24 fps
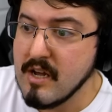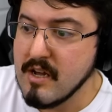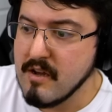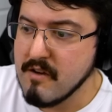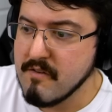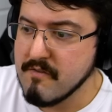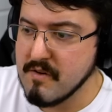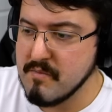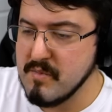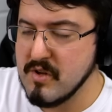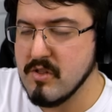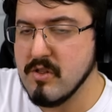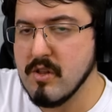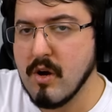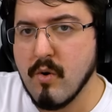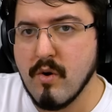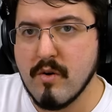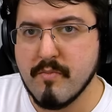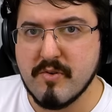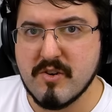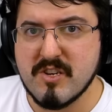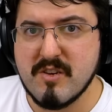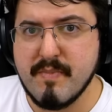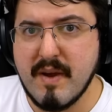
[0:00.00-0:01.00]
from a lower
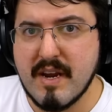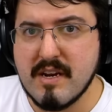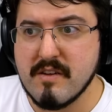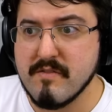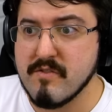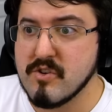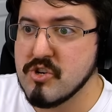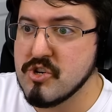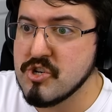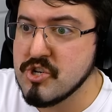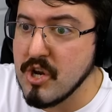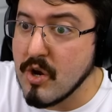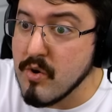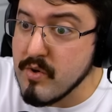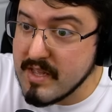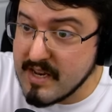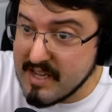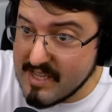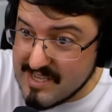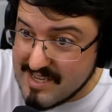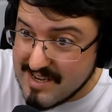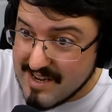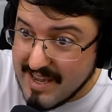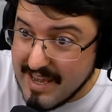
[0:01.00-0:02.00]
perspective to show that
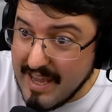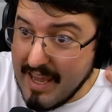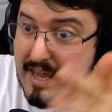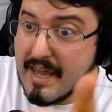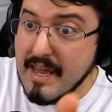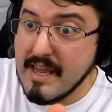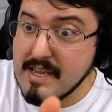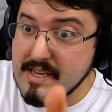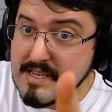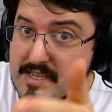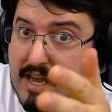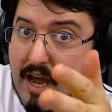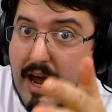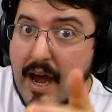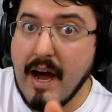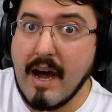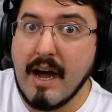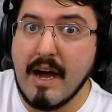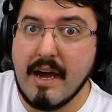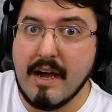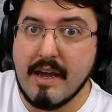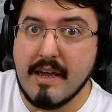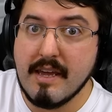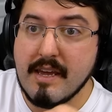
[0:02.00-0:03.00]
it's his
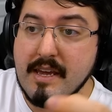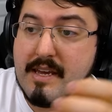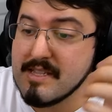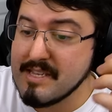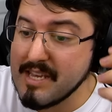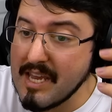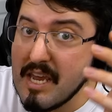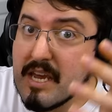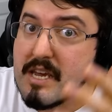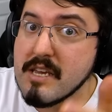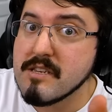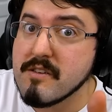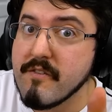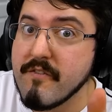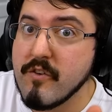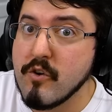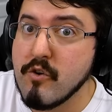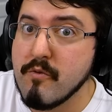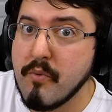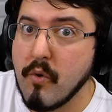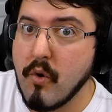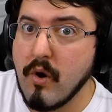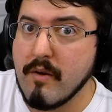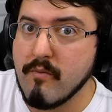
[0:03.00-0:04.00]
eye, it's his
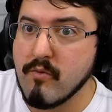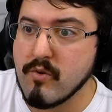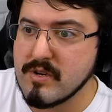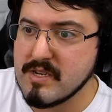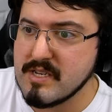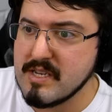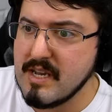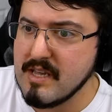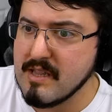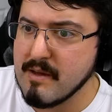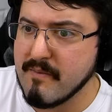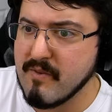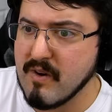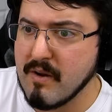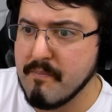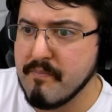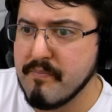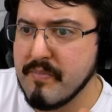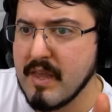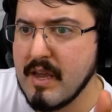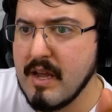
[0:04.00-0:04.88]
viewpoint we're seeing them from.